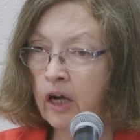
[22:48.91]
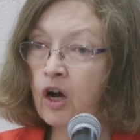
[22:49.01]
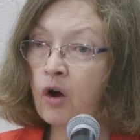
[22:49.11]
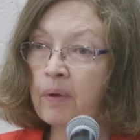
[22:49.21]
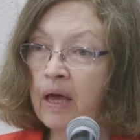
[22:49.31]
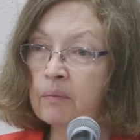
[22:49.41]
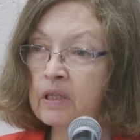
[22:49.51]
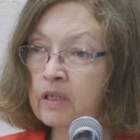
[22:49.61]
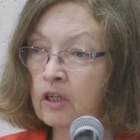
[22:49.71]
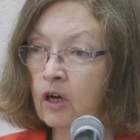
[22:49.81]

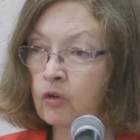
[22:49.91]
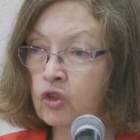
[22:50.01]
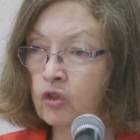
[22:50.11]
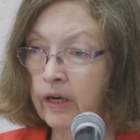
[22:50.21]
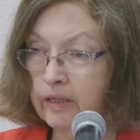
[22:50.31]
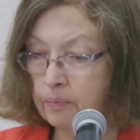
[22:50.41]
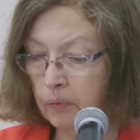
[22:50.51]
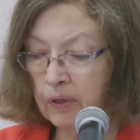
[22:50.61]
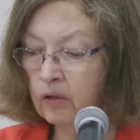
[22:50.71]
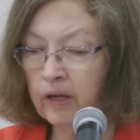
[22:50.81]
co-payments, and coinsurance.
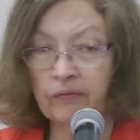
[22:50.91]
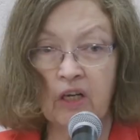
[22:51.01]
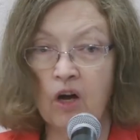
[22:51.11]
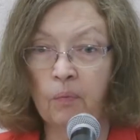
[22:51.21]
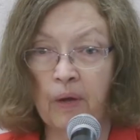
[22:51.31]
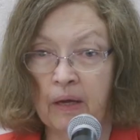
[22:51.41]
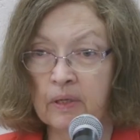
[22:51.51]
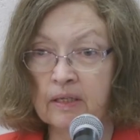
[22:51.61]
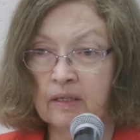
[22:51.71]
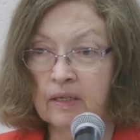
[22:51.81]
But we don't have any
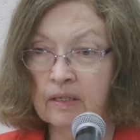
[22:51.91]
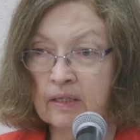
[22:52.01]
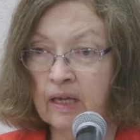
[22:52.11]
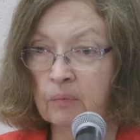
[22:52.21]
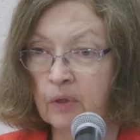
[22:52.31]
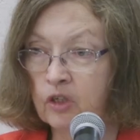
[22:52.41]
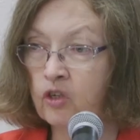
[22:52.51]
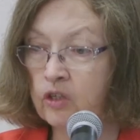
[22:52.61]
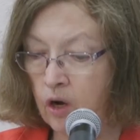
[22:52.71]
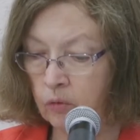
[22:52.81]
co-payments in this example. It's
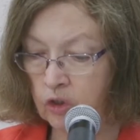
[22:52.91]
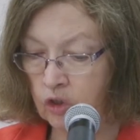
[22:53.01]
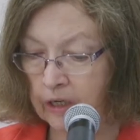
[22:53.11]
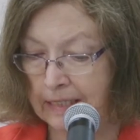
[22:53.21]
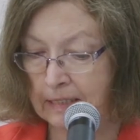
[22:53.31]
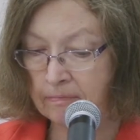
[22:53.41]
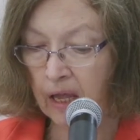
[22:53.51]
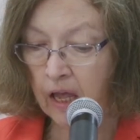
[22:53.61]
just coinsurance.